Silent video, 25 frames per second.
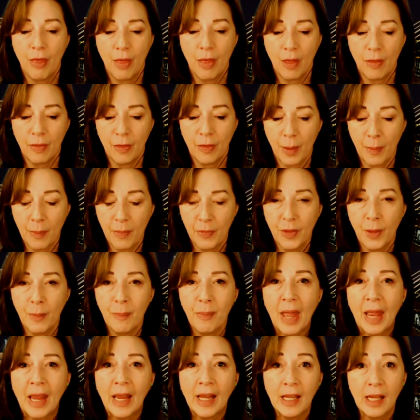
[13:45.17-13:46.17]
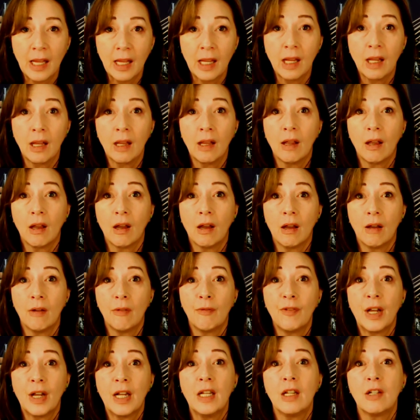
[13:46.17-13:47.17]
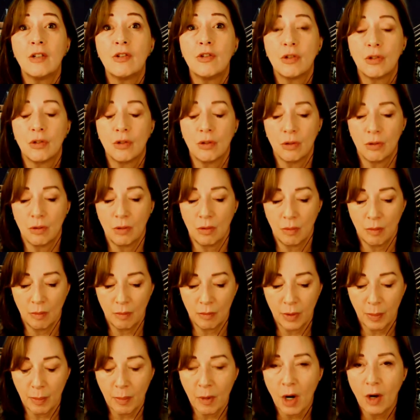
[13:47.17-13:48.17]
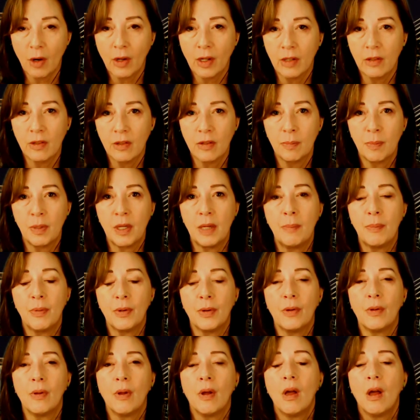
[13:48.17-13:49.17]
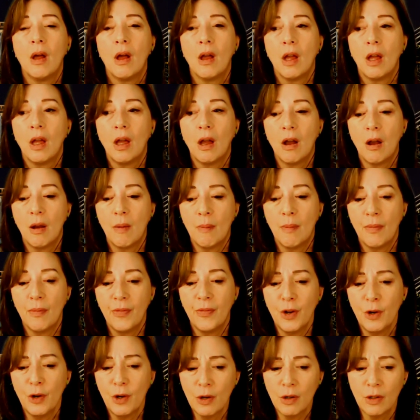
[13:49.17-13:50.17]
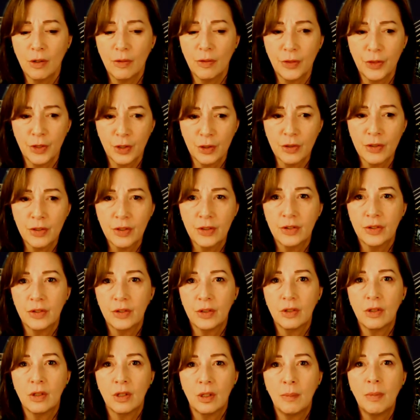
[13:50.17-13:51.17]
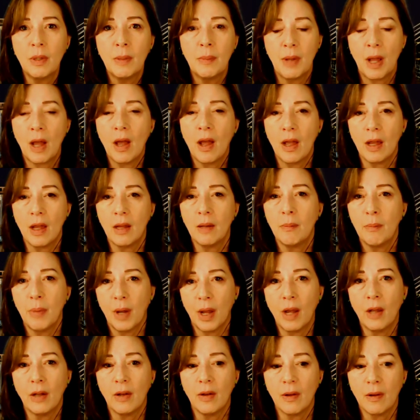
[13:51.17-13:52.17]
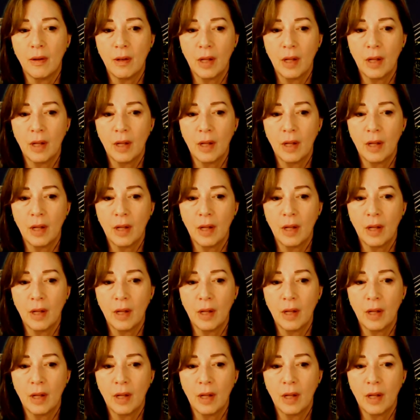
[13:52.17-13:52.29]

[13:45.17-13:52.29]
the the banking, uh, financial, the markets people, um, they're they're going to be behind Biden.